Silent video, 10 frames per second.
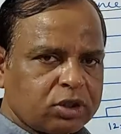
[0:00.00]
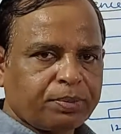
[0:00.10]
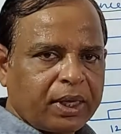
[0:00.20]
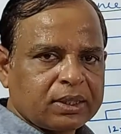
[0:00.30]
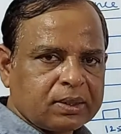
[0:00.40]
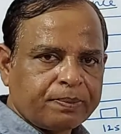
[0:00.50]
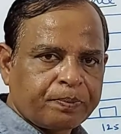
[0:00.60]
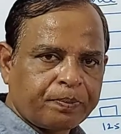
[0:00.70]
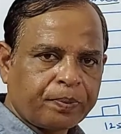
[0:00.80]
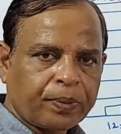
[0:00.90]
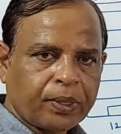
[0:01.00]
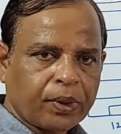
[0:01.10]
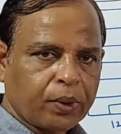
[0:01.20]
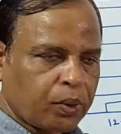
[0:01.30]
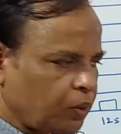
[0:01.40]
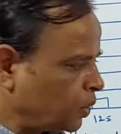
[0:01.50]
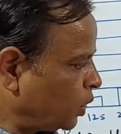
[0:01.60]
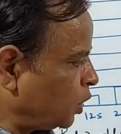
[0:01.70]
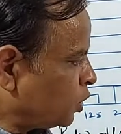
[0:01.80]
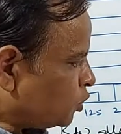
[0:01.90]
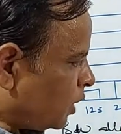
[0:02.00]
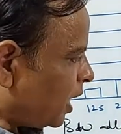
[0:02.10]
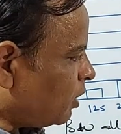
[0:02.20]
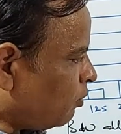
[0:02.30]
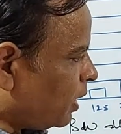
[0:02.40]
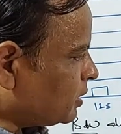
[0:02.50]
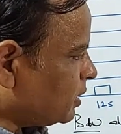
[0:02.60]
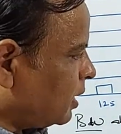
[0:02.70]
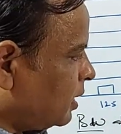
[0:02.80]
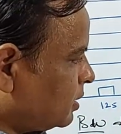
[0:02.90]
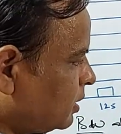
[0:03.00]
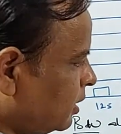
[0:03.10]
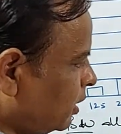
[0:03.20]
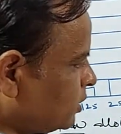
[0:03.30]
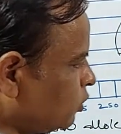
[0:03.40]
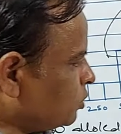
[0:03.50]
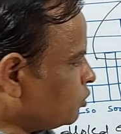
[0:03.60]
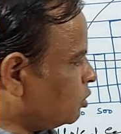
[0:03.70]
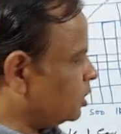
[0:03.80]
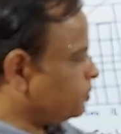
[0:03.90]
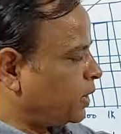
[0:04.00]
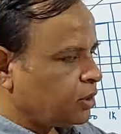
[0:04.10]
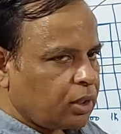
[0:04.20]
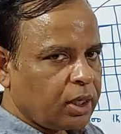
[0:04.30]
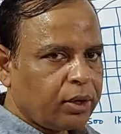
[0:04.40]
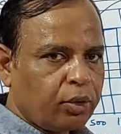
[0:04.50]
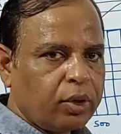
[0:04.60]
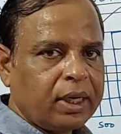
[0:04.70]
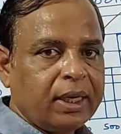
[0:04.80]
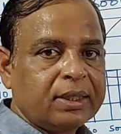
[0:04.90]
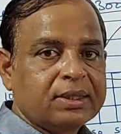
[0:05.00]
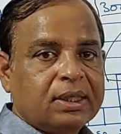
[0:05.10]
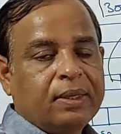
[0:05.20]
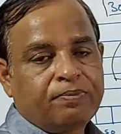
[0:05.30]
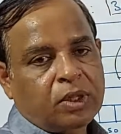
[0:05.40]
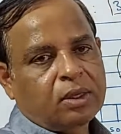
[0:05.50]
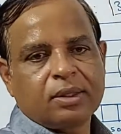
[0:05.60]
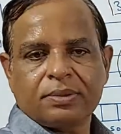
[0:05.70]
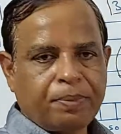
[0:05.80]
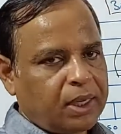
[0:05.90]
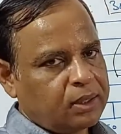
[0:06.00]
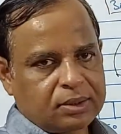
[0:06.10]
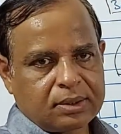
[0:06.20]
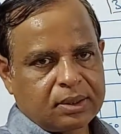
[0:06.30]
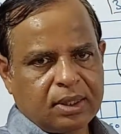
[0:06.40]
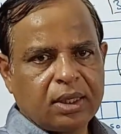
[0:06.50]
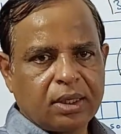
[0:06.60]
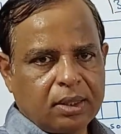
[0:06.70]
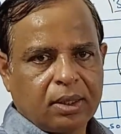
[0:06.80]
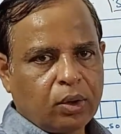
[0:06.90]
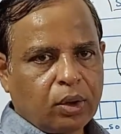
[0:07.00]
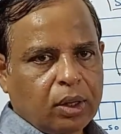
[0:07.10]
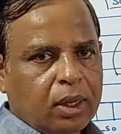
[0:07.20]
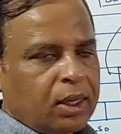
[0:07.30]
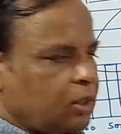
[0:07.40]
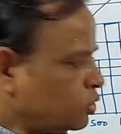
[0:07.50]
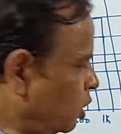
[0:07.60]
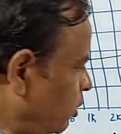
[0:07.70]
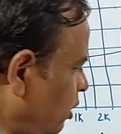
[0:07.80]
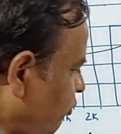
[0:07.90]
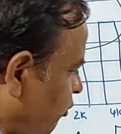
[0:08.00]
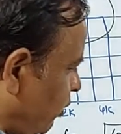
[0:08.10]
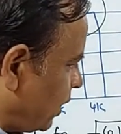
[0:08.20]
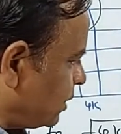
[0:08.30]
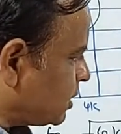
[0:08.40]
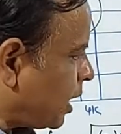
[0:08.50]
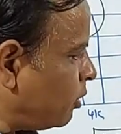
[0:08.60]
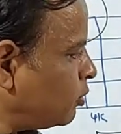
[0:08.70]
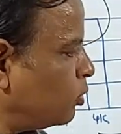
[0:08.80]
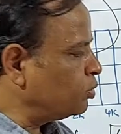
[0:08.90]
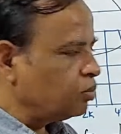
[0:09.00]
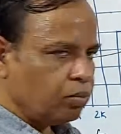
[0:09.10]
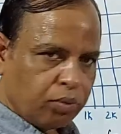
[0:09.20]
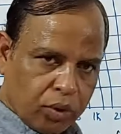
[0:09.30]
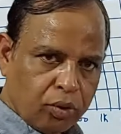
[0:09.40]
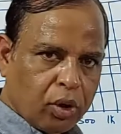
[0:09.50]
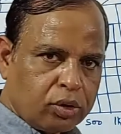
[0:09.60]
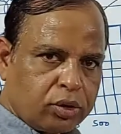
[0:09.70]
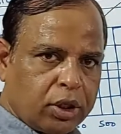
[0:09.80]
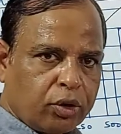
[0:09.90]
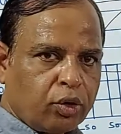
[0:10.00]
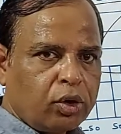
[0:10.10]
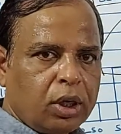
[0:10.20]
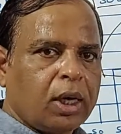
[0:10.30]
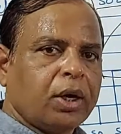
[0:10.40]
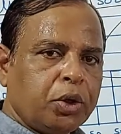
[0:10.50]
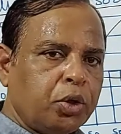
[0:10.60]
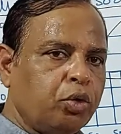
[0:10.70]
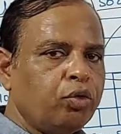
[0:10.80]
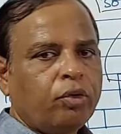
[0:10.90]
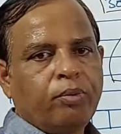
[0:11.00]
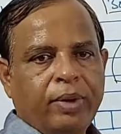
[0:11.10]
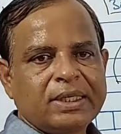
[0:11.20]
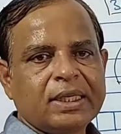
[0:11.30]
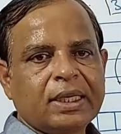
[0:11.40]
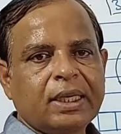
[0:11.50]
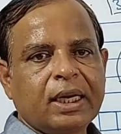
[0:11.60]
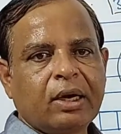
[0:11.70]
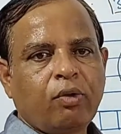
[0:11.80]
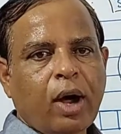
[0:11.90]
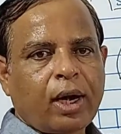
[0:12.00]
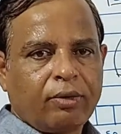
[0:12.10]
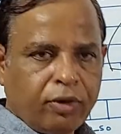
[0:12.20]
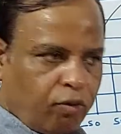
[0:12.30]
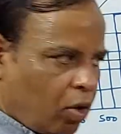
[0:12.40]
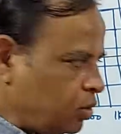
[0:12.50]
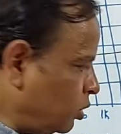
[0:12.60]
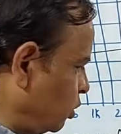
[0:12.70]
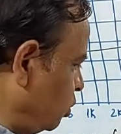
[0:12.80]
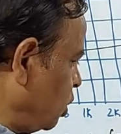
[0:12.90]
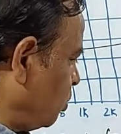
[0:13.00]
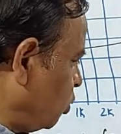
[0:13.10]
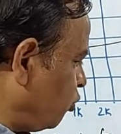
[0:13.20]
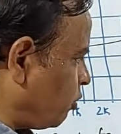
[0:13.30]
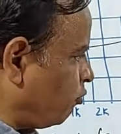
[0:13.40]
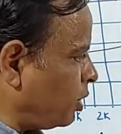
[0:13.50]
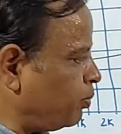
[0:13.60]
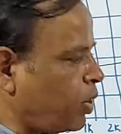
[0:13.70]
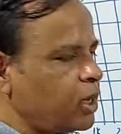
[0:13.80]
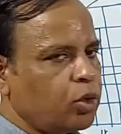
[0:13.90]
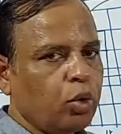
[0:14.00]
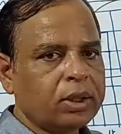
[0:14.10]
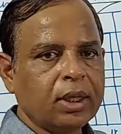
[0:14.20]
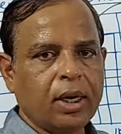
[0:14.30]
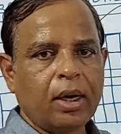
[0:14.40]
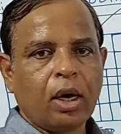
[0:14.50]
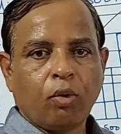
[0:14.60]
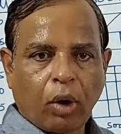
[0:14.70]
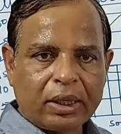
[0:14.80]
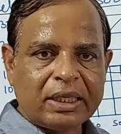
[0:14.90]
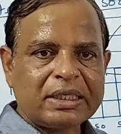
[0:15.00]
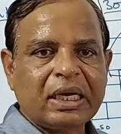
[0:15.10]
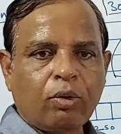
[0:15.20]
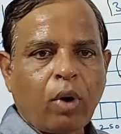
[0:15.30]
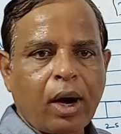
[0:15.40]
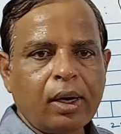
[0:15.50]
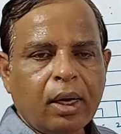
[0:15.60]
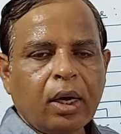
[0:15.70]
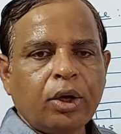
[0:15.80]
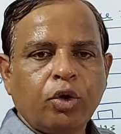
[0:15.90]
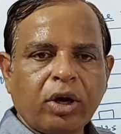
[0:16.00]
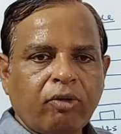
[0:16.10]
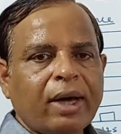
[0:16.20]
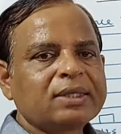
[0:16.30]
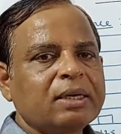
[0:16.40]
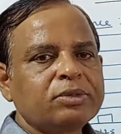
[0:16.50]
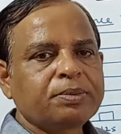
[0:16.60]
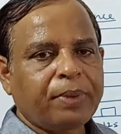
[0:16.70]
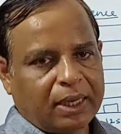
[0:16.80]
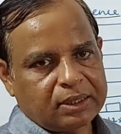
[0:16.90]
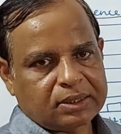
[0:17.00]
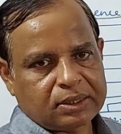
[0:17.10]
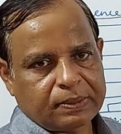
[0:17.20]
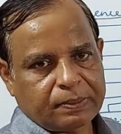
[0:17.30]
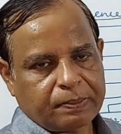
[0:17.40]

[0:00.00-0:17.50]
space. So likewise, see, the resource on this particular road is the space. Okay. So if vehicles have move onto the road, you basically require, if you want to move from one point to other, what is required? You require some space.